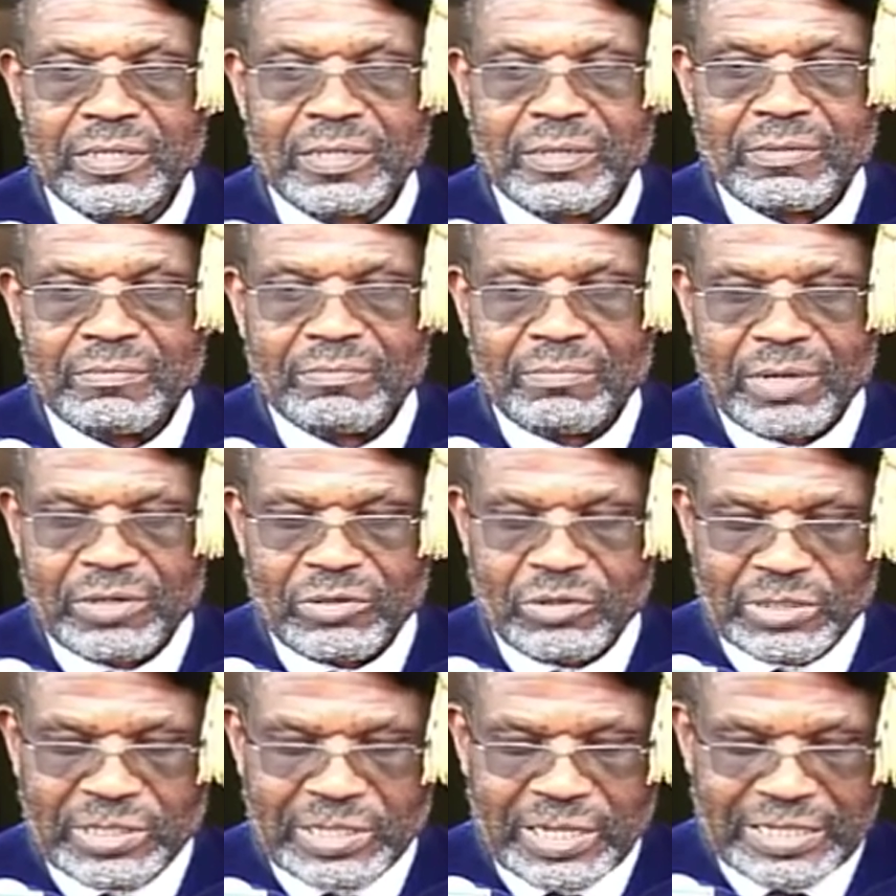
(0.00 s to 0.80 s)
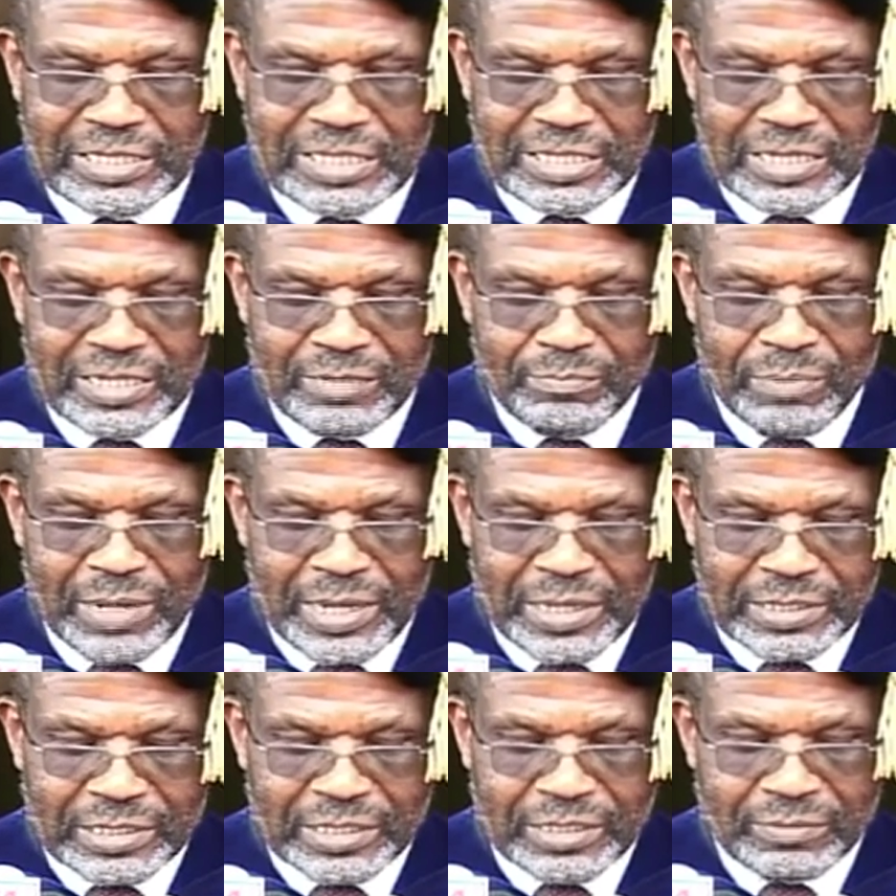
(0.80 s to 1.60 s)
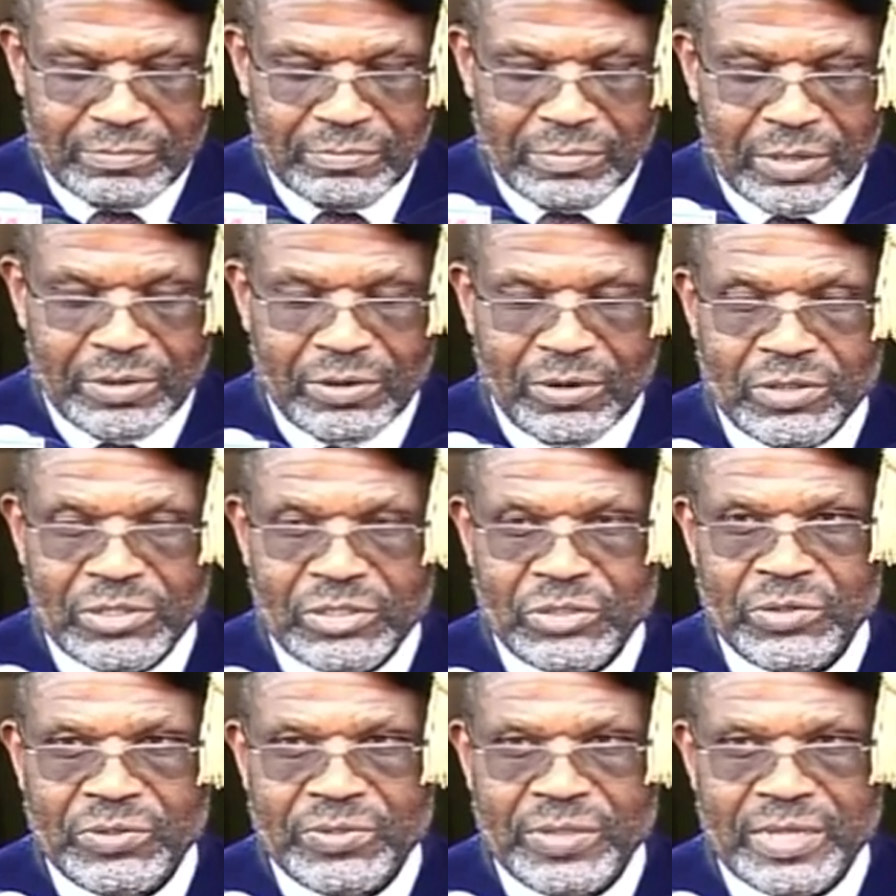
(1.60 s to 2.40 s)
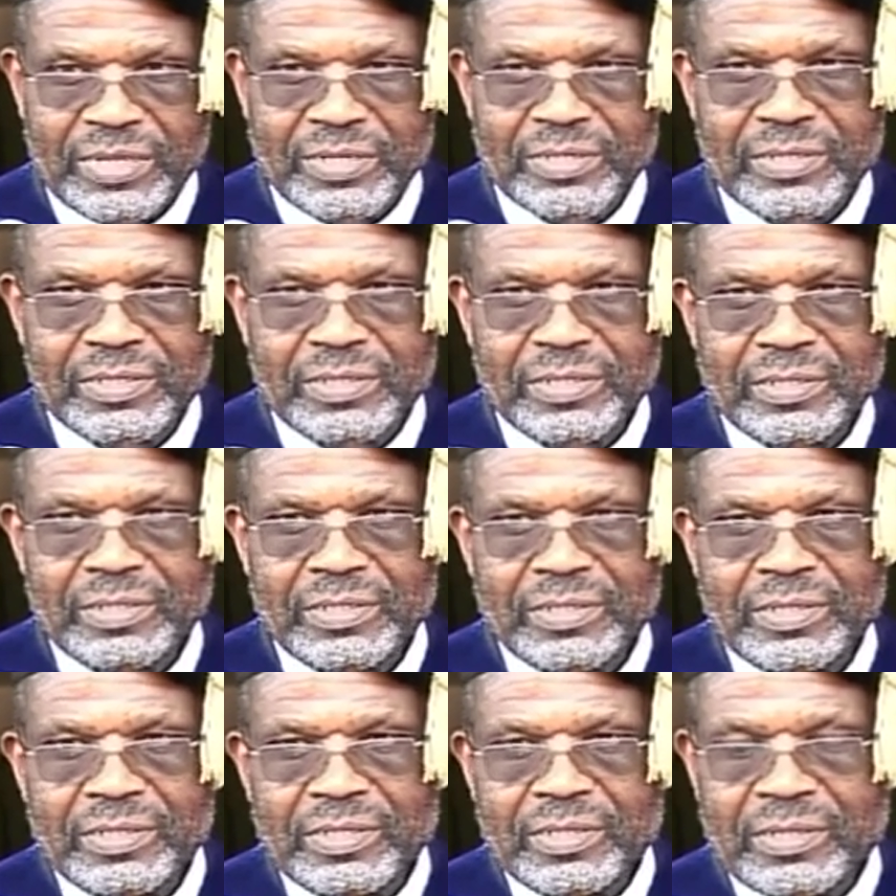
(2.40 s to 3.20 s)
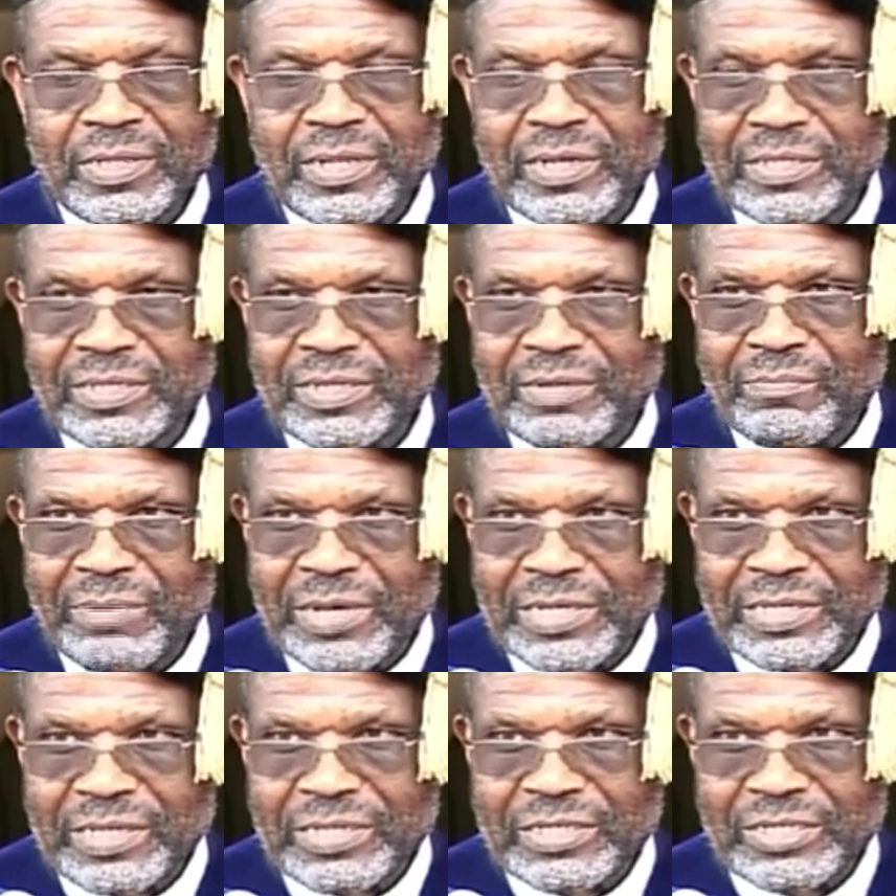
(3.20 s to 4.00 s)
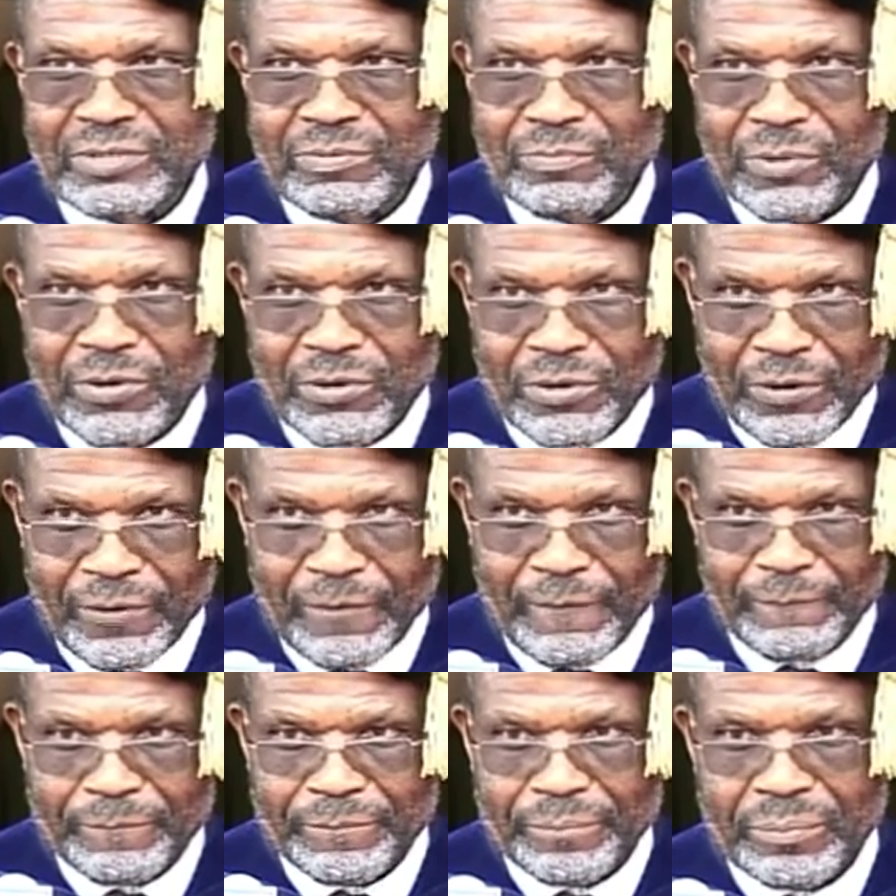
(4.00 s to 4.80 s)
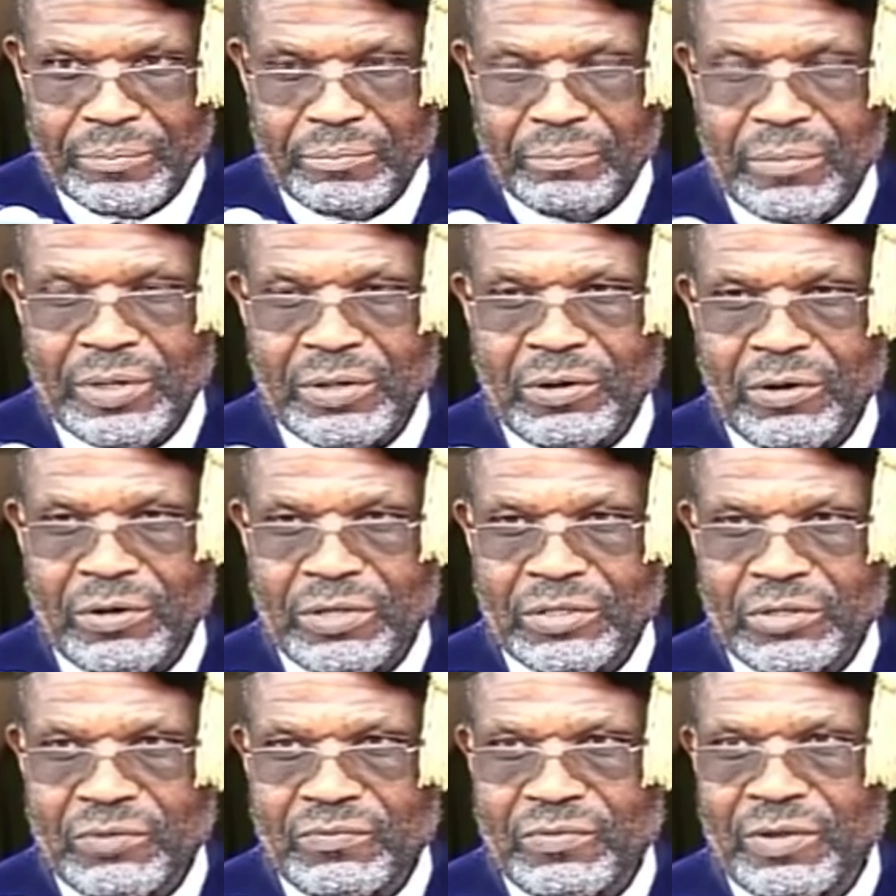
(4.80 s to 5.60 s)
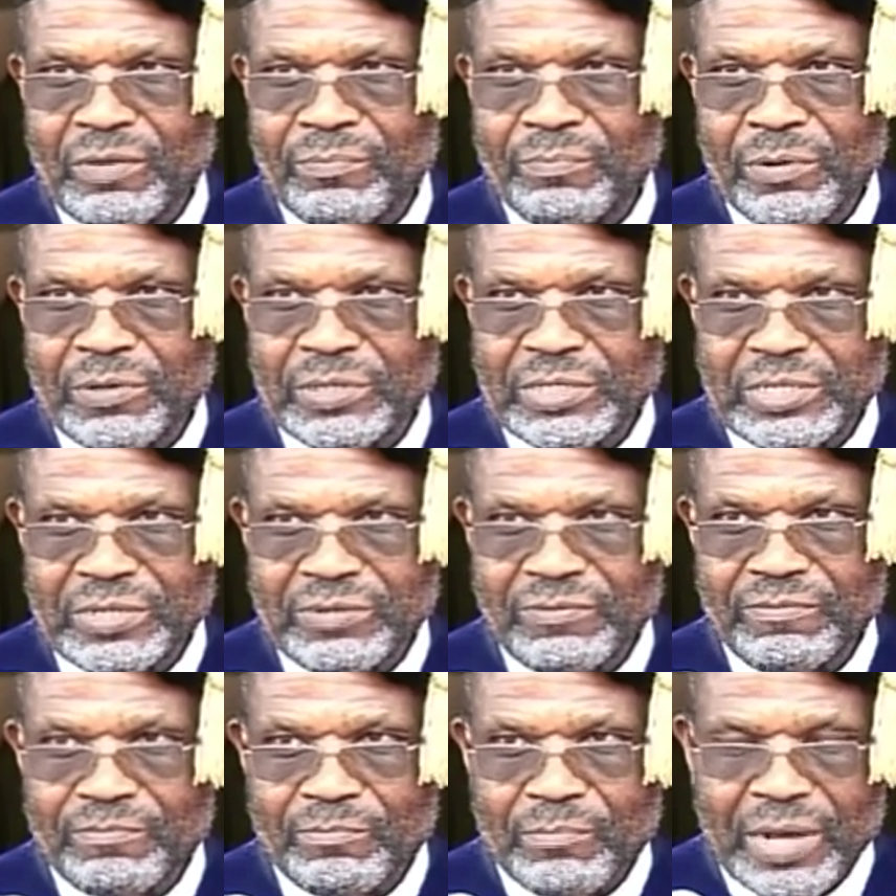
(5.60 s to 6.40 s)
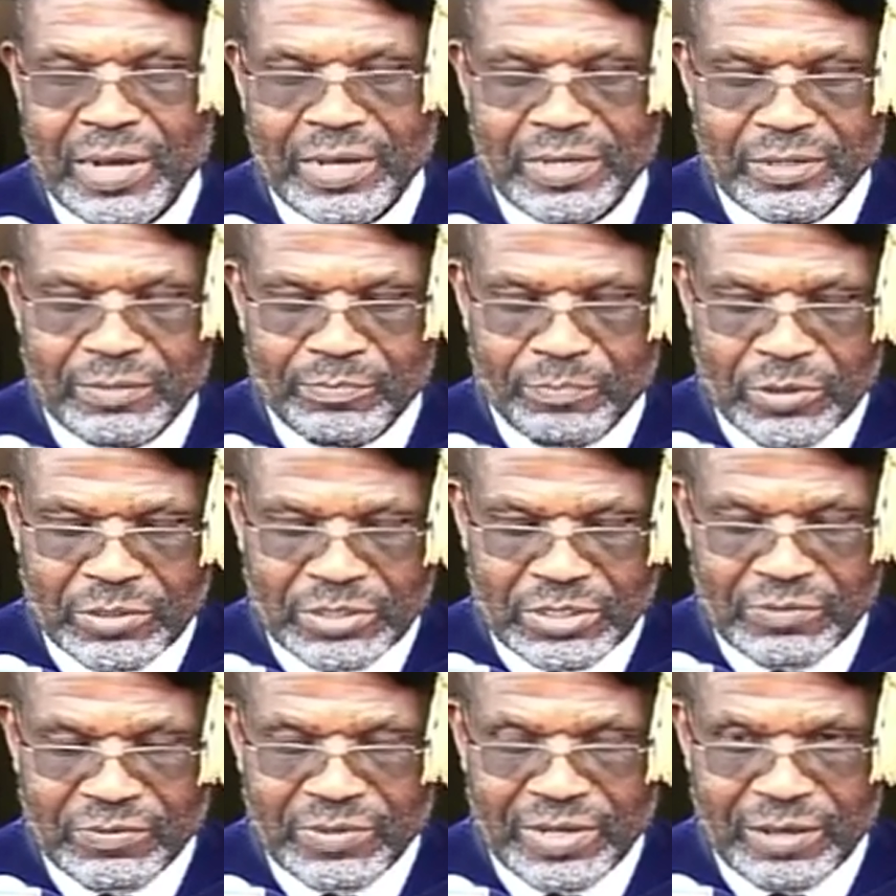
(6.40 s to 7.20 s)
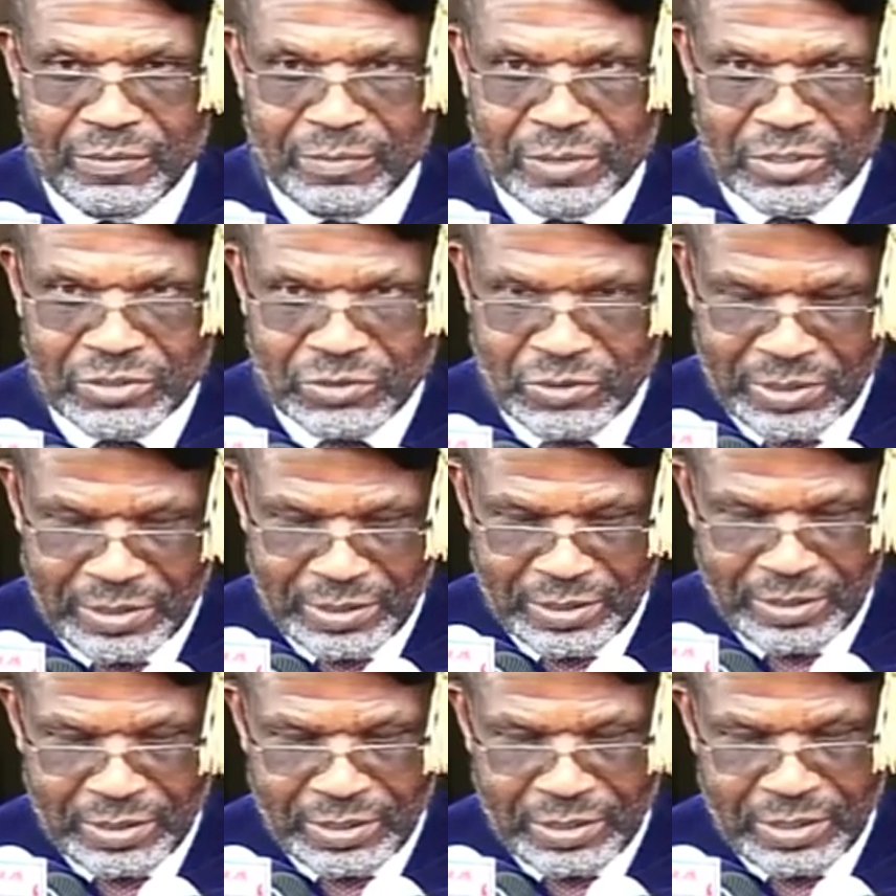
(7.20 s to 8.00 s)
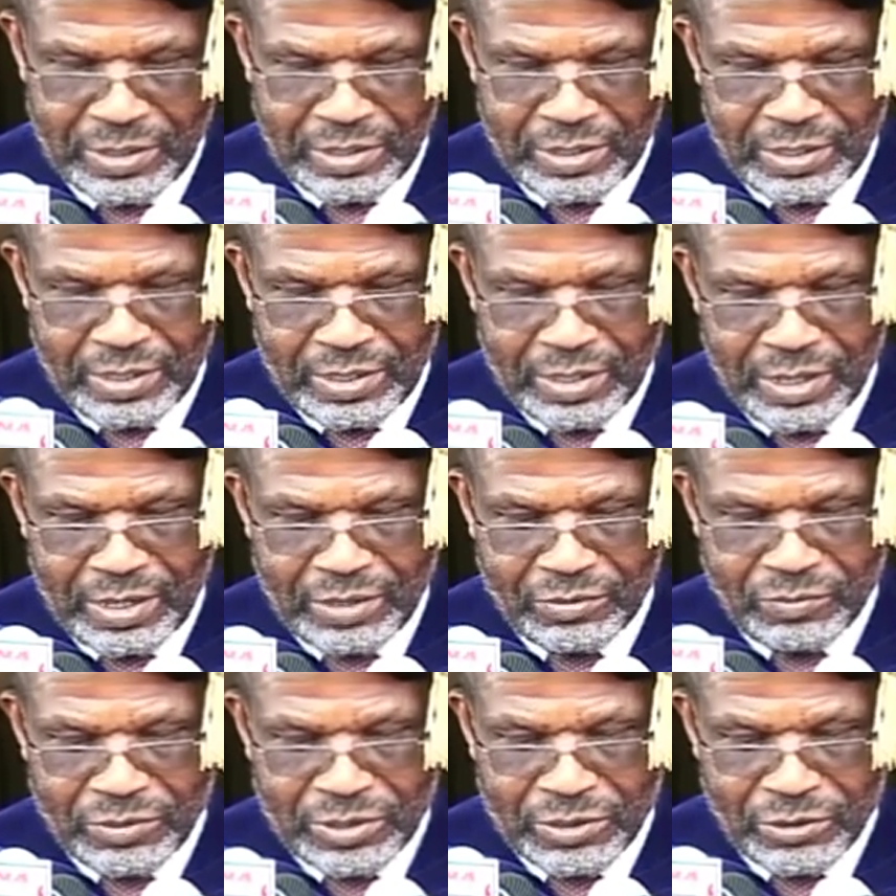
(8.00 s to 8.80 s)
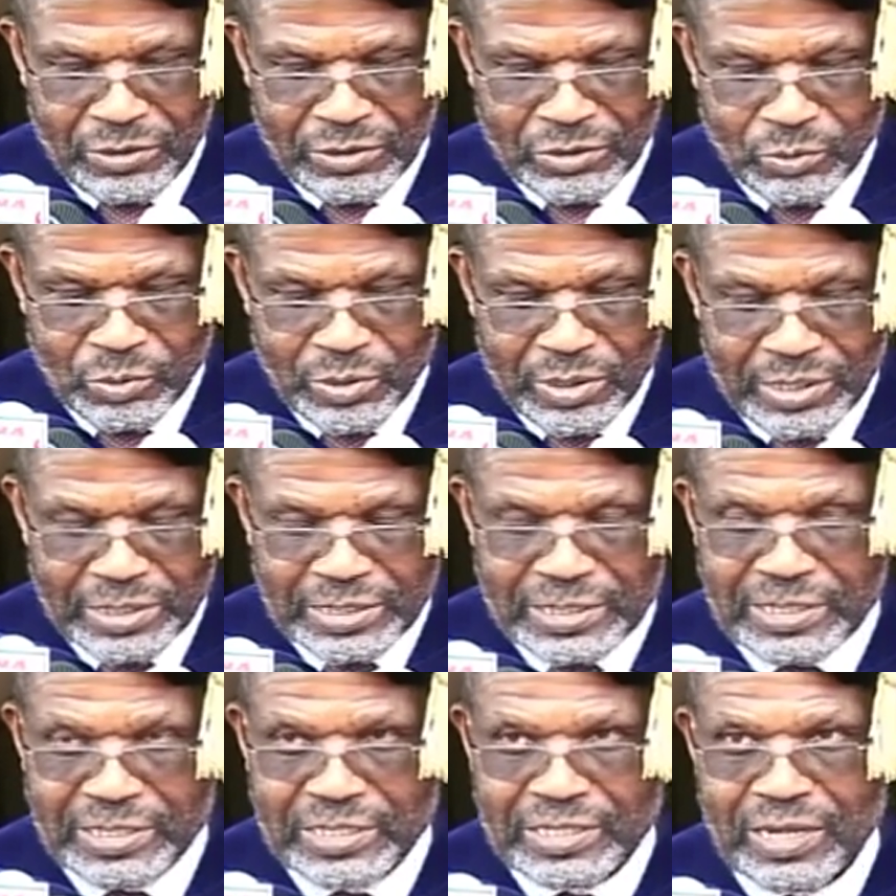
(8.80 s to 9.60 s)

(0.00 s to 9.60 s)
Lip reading: but you succeed best because you think there is a better tomorrow because of your positive mind, positive chemistry. And with those words, I wish